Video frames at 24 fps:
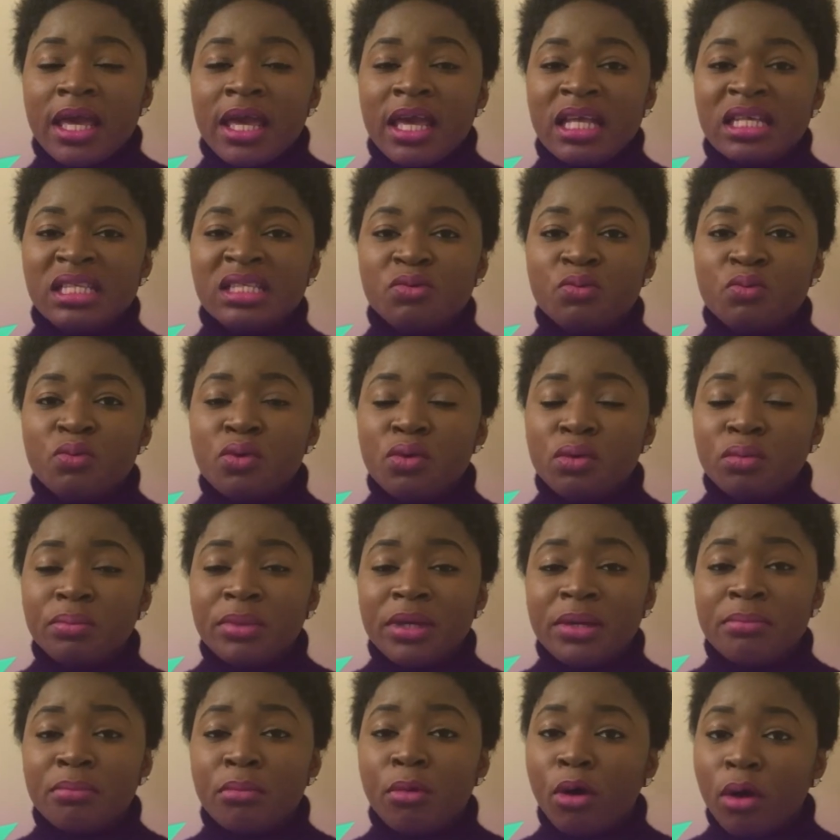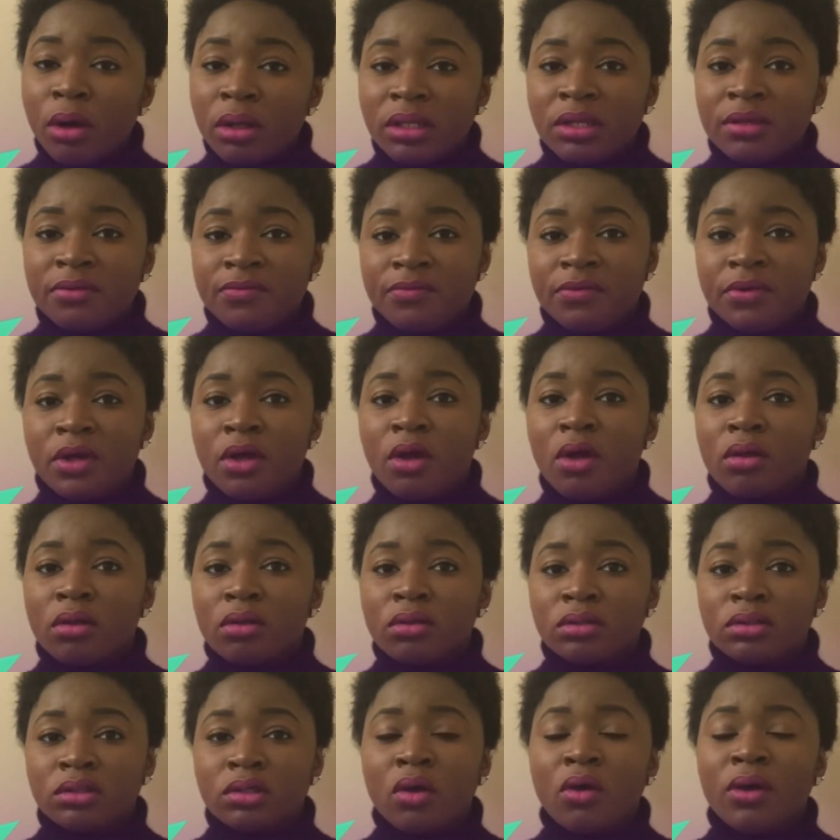It will be more
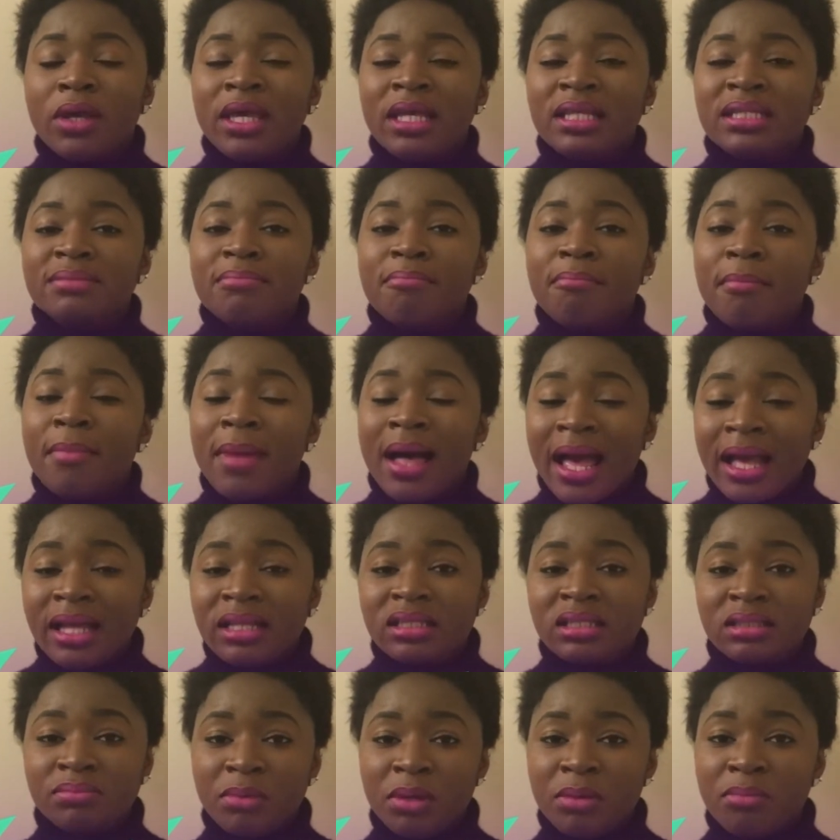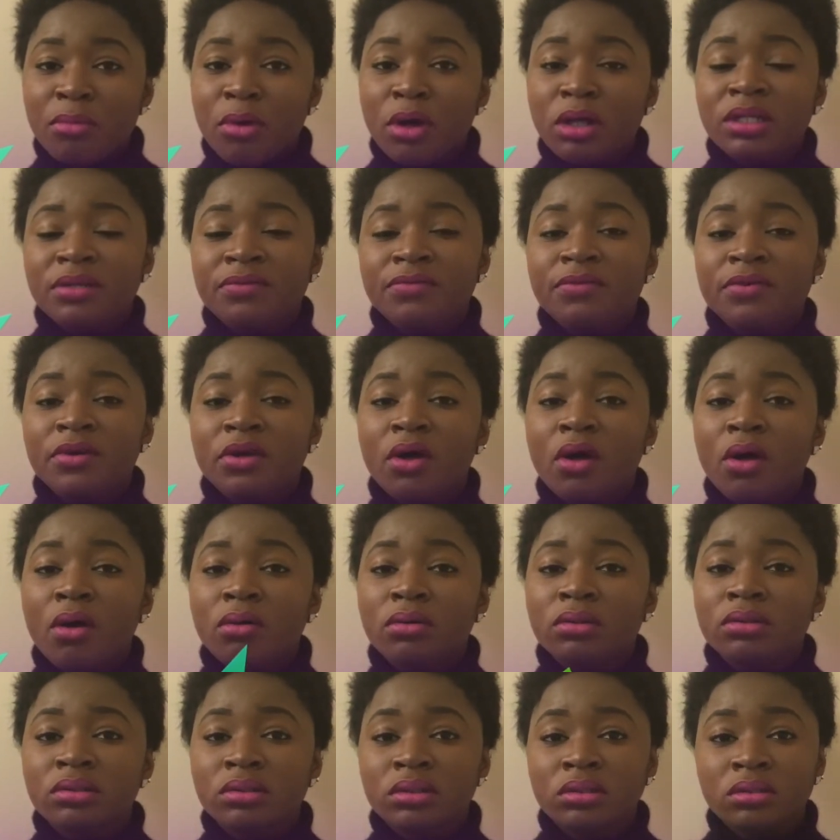difficult, or it might be more
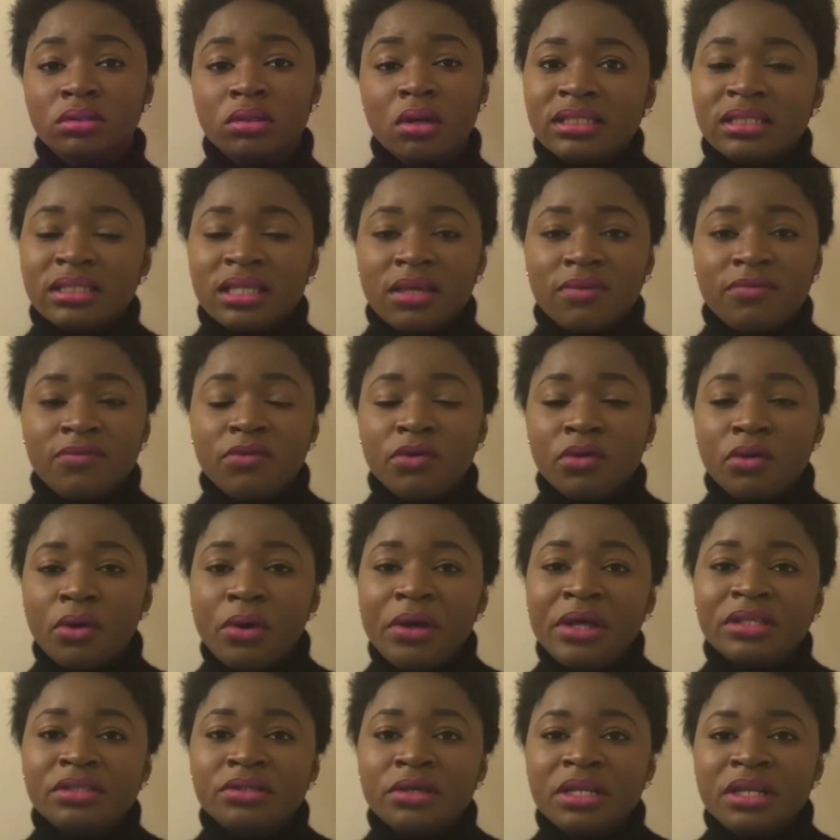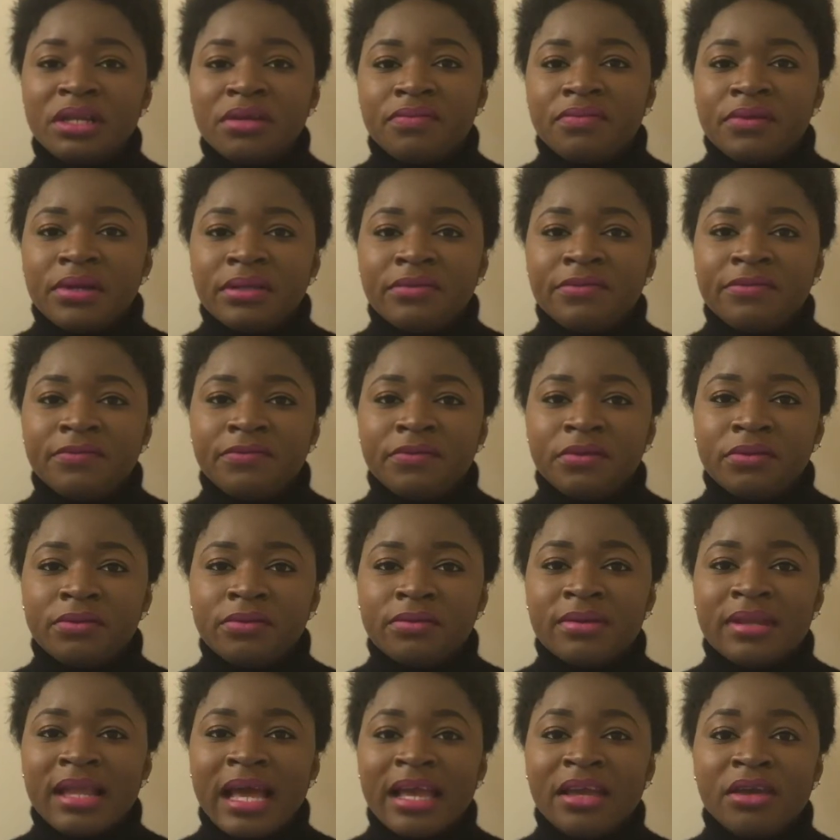difficult if you go into a different
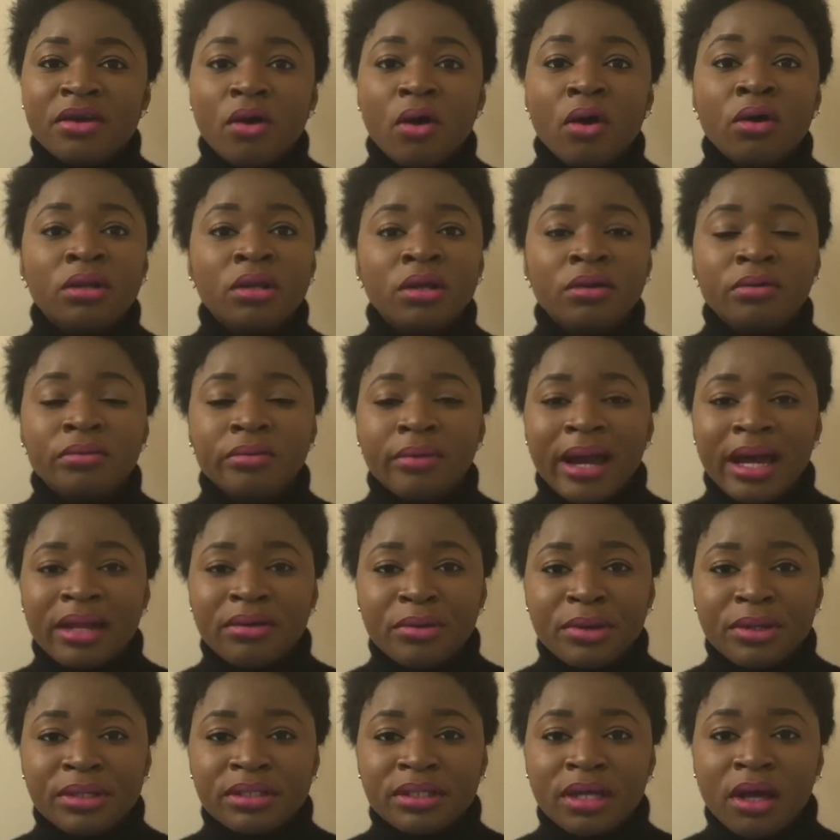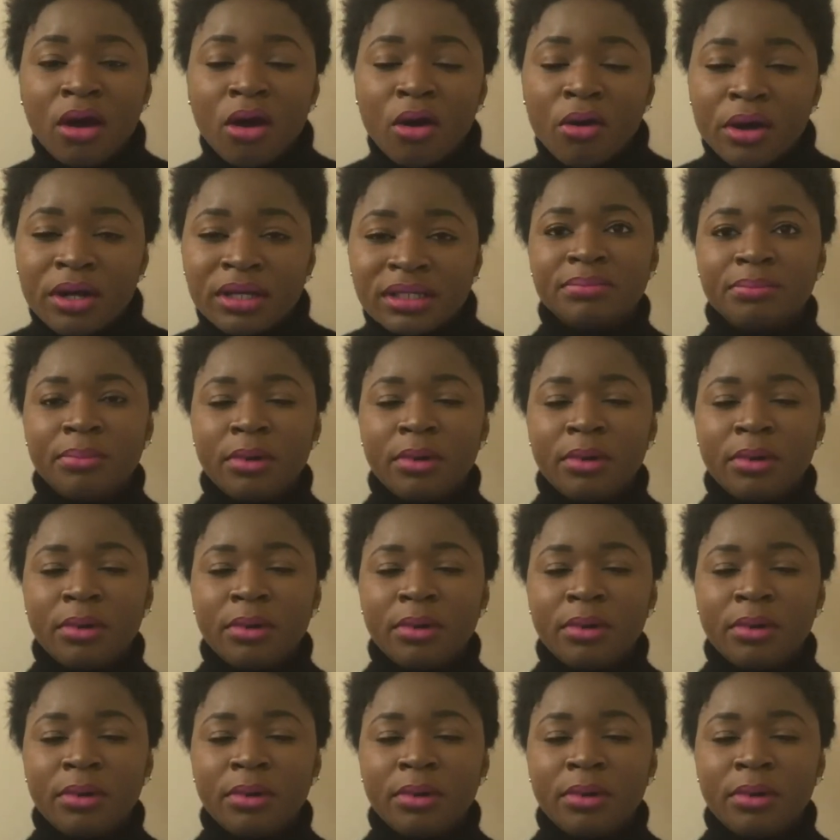field than your undergraduate course.